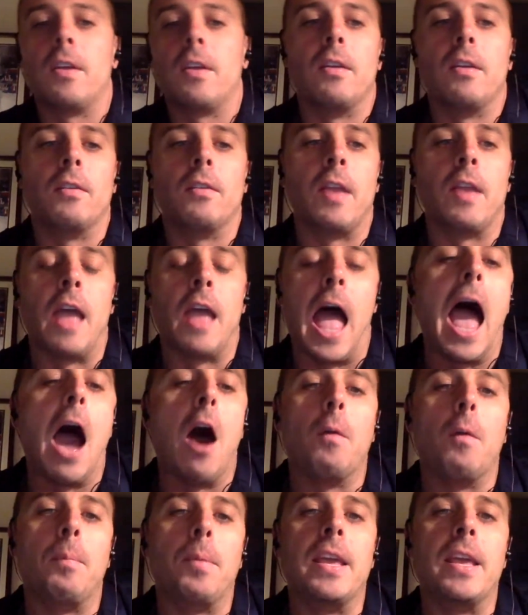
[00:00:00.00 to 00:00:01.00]

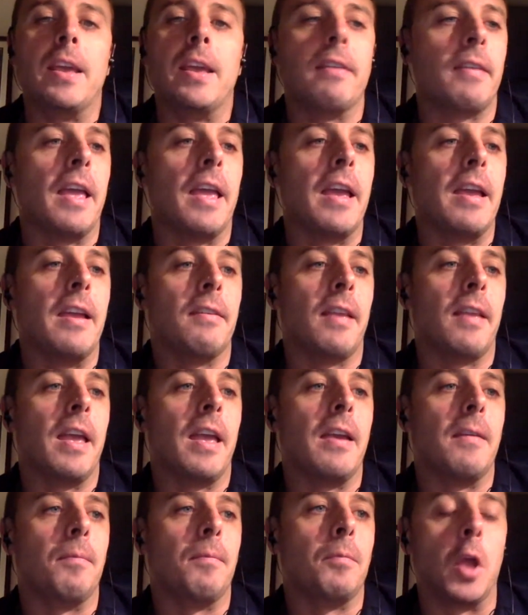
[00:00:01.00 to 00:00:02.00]

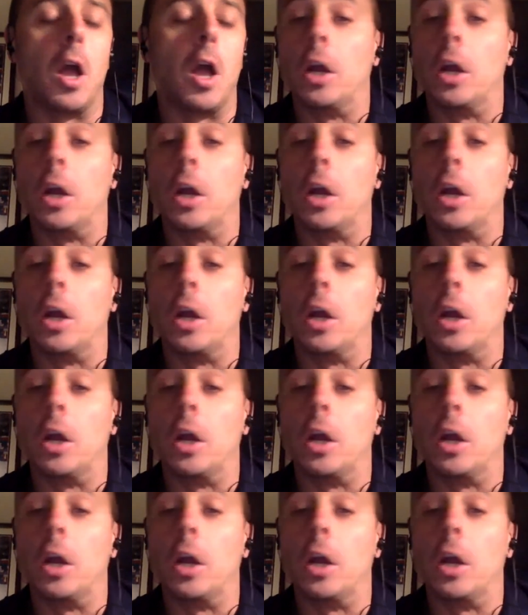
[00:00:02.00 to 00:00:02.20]
a